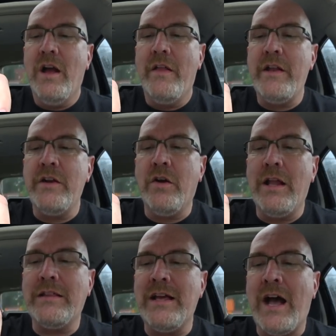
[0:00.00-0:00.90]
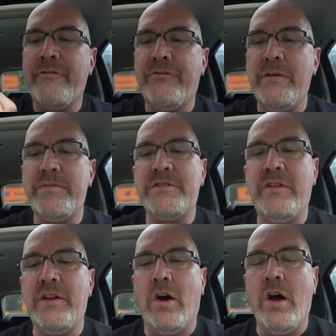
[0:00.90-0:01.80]
And then you go like that, flip it
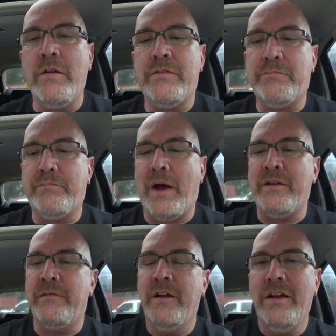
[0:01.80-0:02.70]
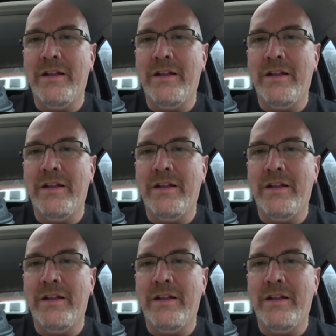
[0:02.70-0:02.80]
to the on button.